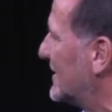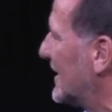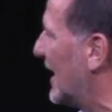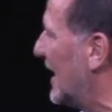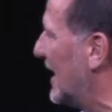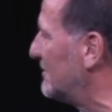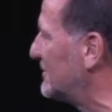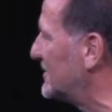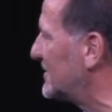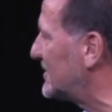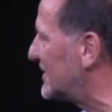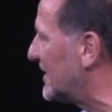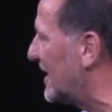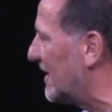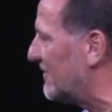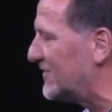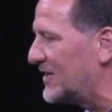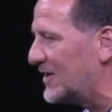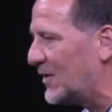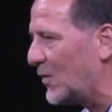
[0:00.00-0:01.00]
times
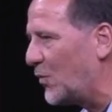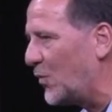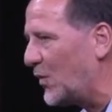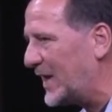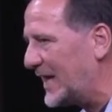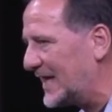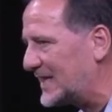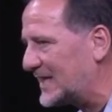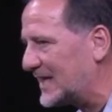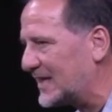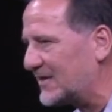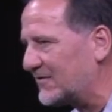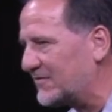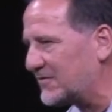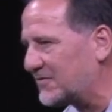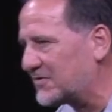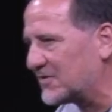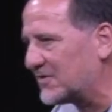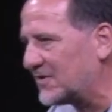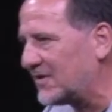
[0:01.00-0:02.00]
7 a week, they give
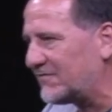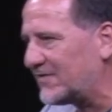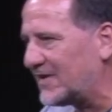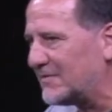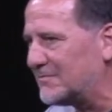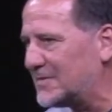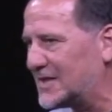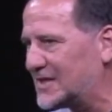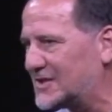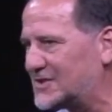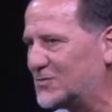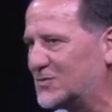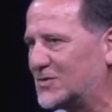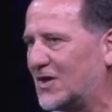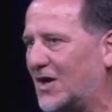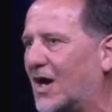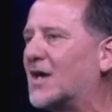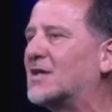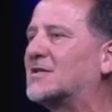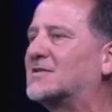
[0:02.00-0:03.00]
you 35 minutes. You
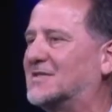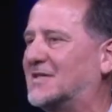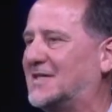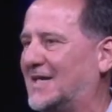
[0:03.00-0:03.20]
talk to